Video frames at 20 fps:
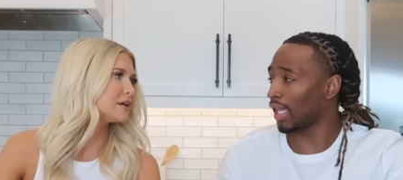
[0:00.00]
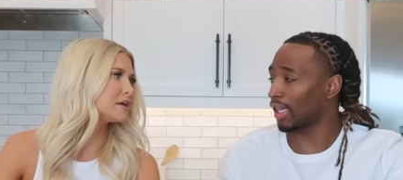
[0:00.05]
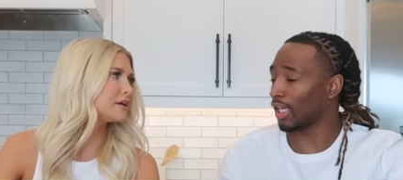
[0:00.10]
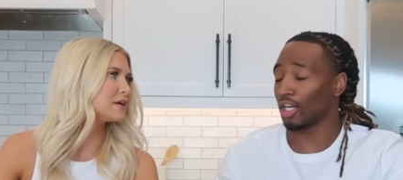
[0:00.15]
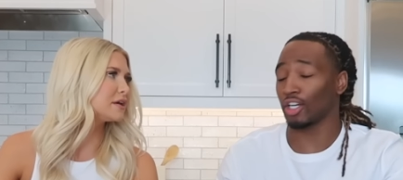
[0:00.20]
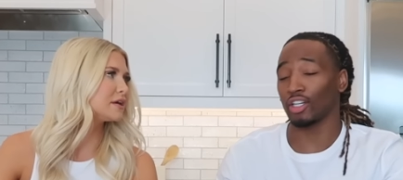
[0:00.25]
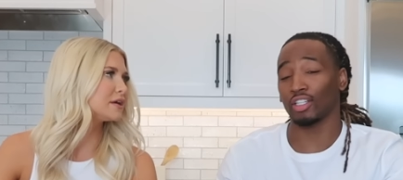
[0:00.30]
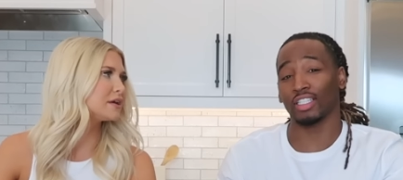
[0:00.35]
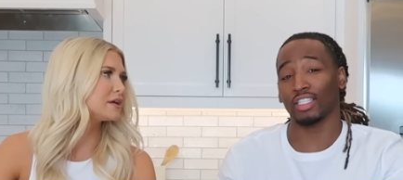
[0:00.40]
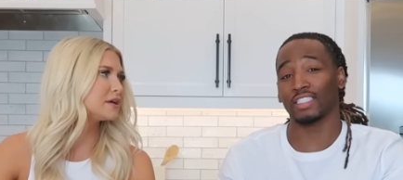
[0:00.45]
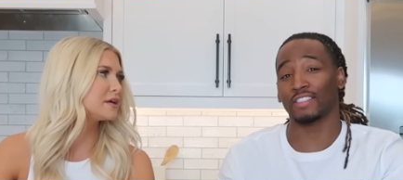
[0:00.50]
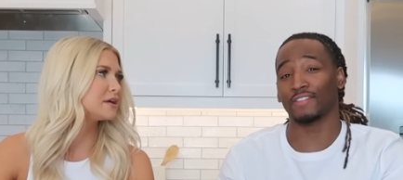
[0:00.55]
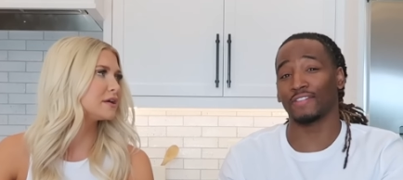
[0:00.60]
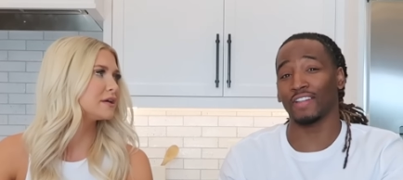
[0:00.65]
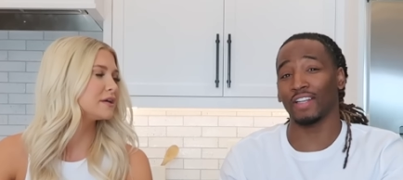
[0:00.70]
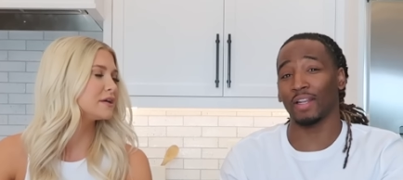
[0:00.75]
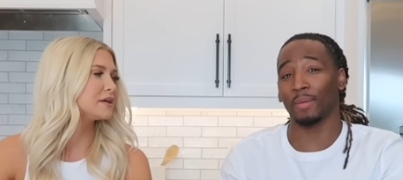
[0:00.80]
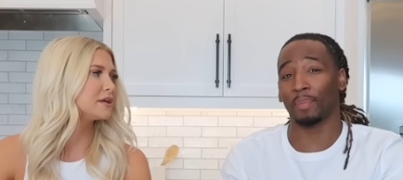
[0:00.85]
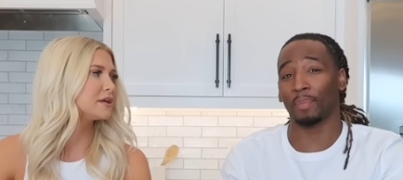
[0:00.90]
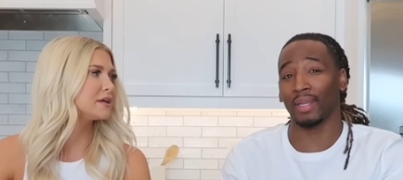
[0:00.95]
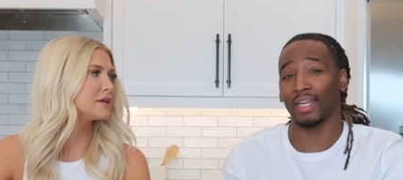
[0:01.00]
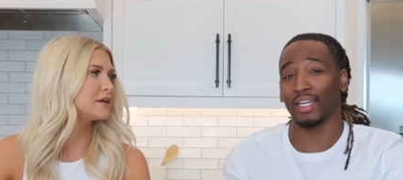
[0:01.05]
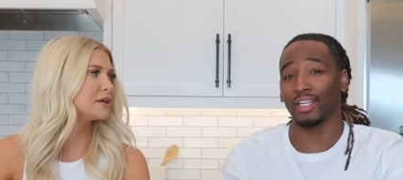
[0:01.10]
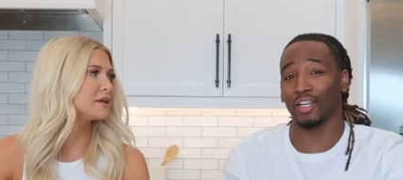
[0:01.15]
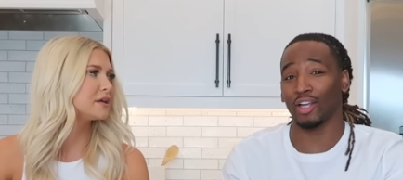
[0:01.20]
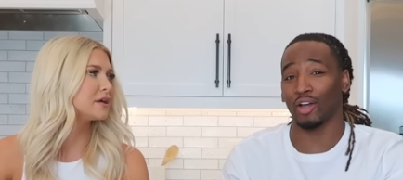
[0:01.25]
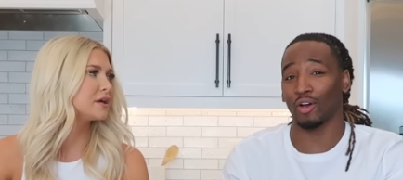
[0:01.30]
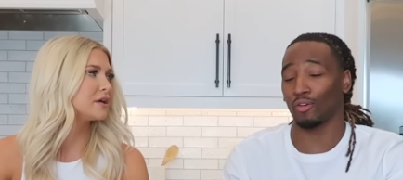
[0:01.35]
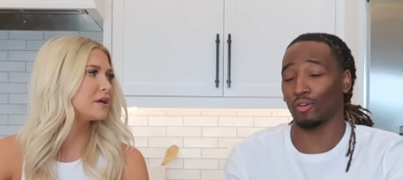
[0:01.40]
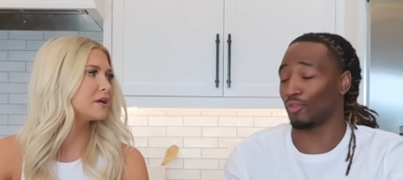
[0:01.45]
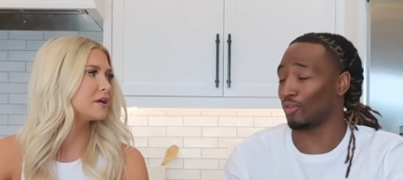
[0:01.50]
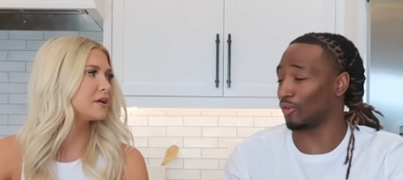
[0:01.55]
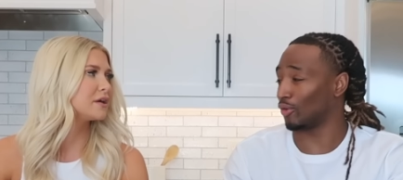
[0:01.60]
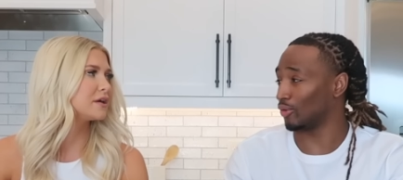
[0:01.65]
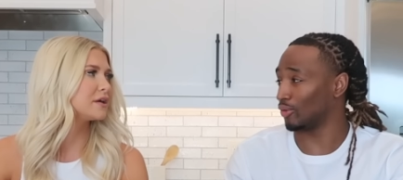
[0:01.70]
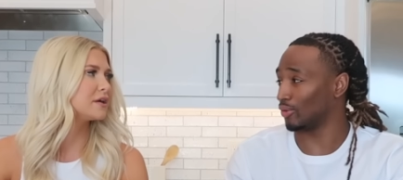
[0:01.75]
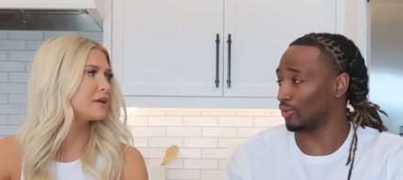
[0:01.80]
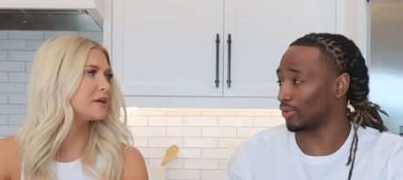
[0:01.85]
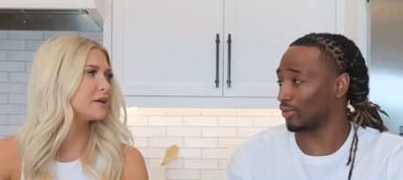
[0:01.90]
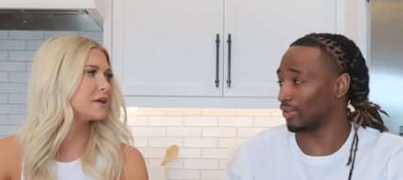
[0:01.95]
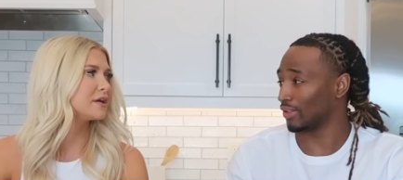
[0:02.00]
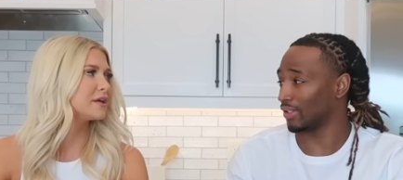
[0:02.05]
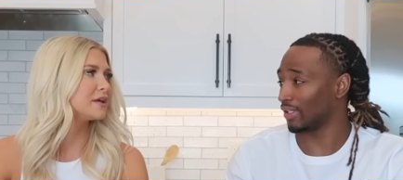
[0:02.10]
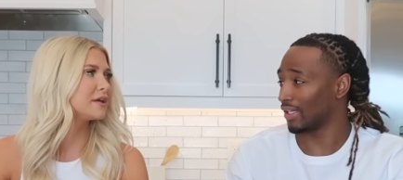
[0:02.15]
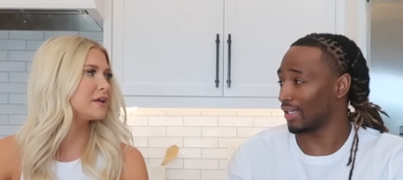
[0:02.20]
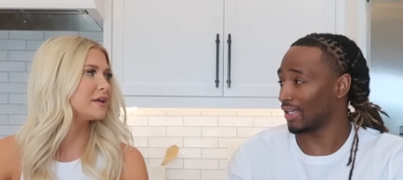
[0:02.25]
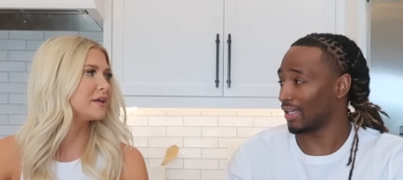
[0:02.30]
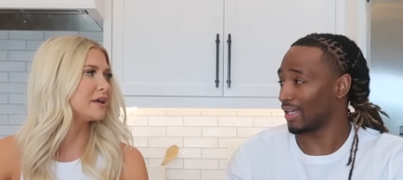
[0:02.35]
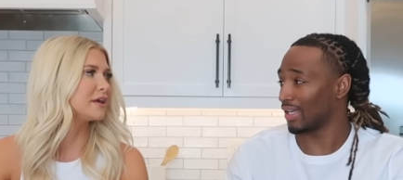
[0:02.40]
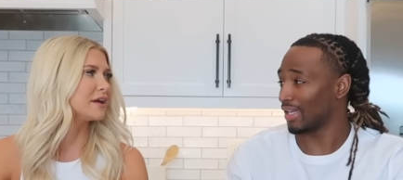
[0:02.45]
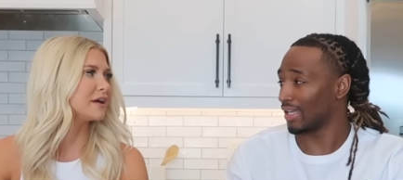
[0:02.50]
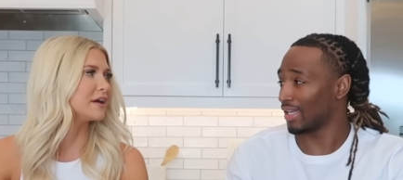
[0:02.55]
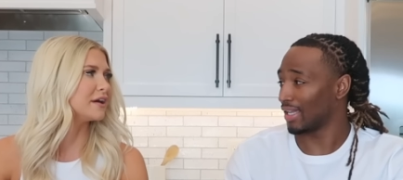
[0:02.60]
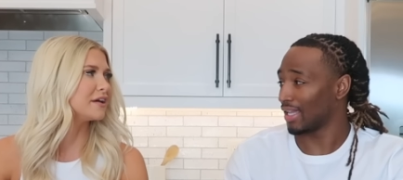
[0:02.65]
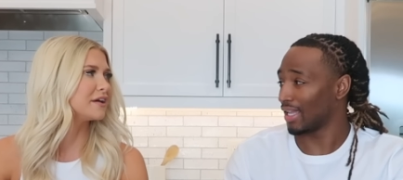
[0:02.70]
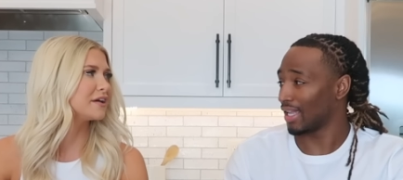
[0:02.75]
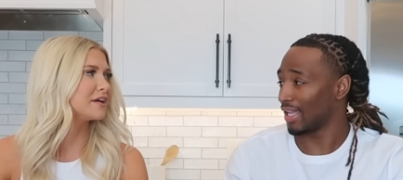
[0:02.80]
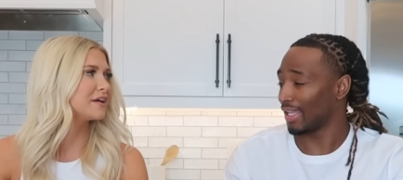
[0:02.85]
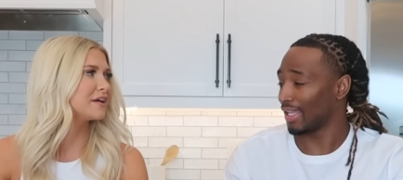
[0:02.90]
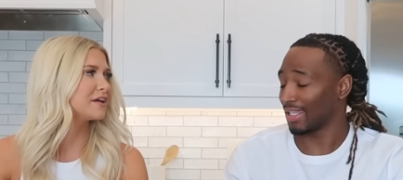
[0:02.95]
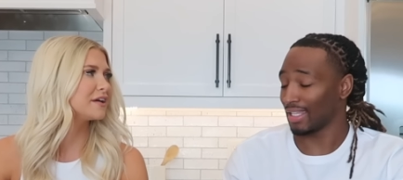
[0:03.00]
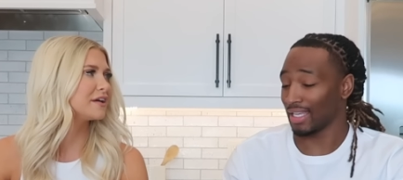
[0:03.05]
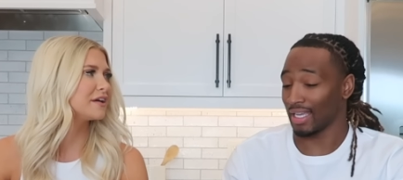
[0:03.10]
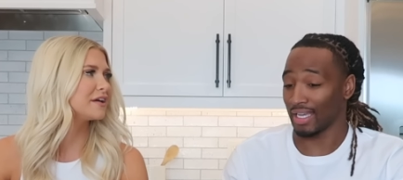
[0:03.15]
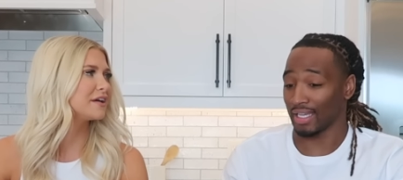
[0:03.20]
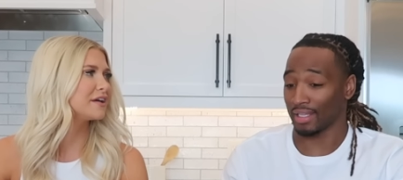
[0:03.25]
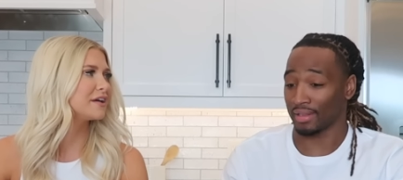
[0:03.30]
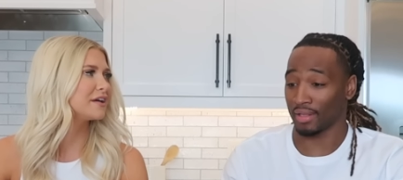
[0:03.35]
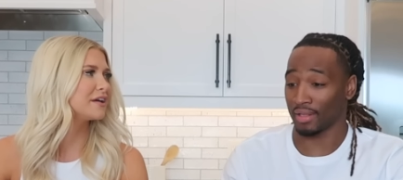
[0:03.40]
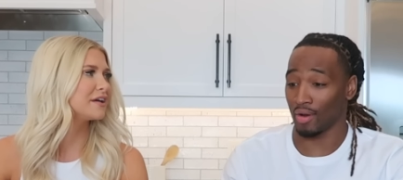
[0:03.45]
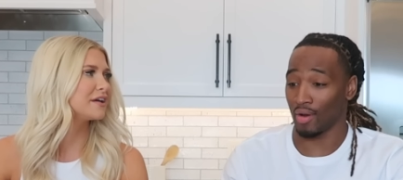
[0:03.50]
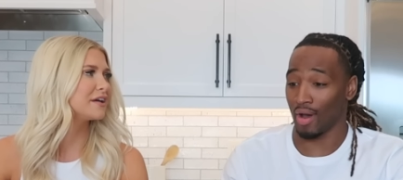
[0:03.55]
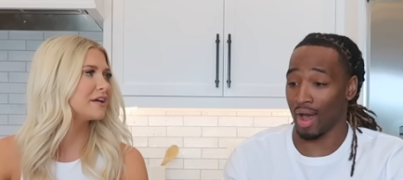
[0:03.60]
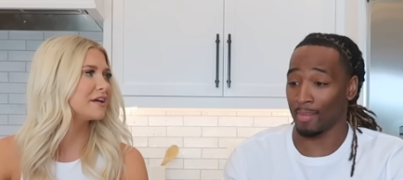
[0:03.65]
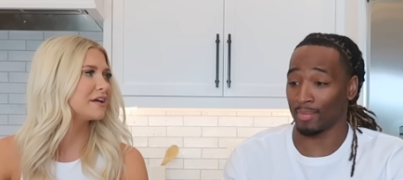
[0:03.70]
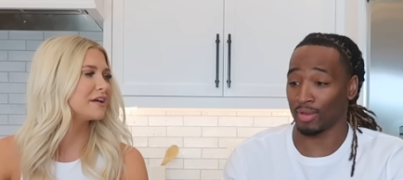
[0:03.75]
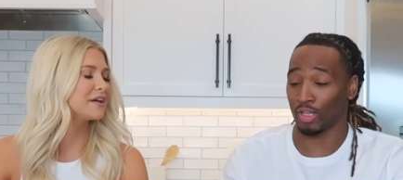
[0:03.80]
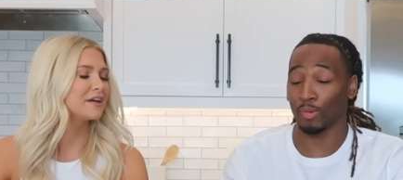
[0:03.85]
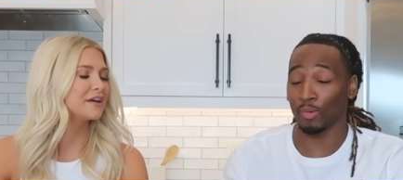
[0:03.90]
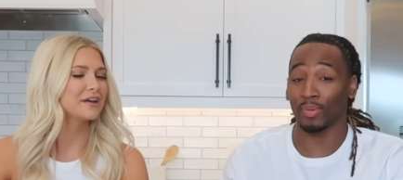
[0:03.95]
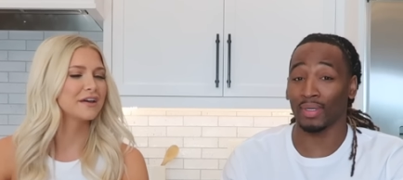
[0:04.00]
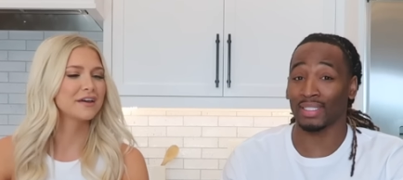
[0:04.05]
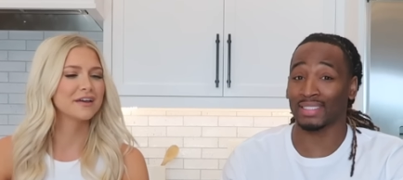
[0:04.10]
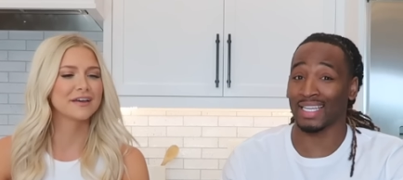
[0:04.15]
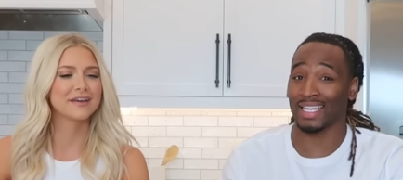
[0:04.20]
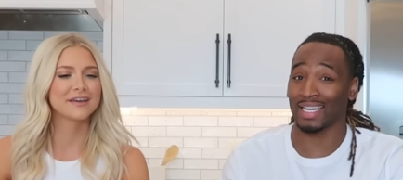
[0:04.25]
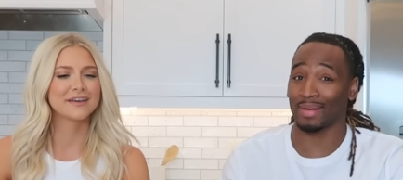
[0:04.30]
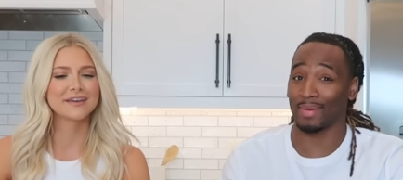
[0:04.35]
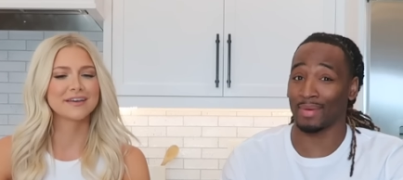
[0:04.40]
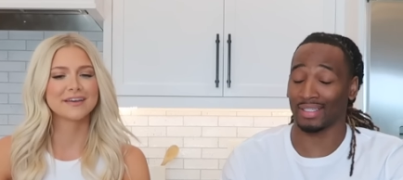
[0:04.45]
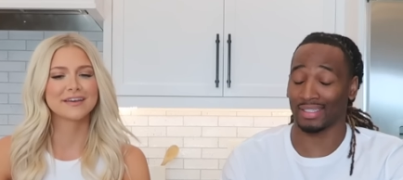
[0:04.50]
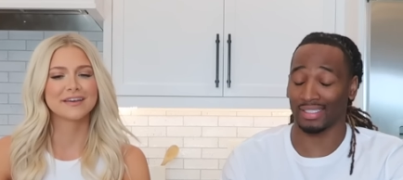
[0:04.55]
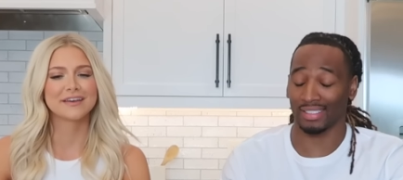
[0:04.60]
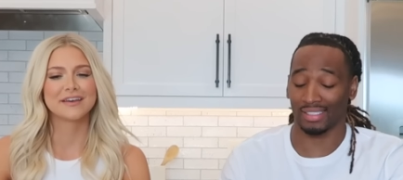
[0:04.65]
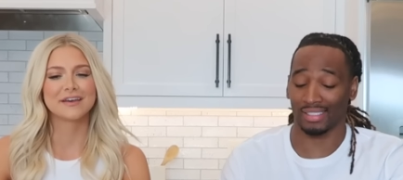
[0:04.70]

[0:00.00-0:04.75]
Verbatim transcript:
Speaker 1: I learned it's Filipino food. Yeah. Yeah, so I'm super excited about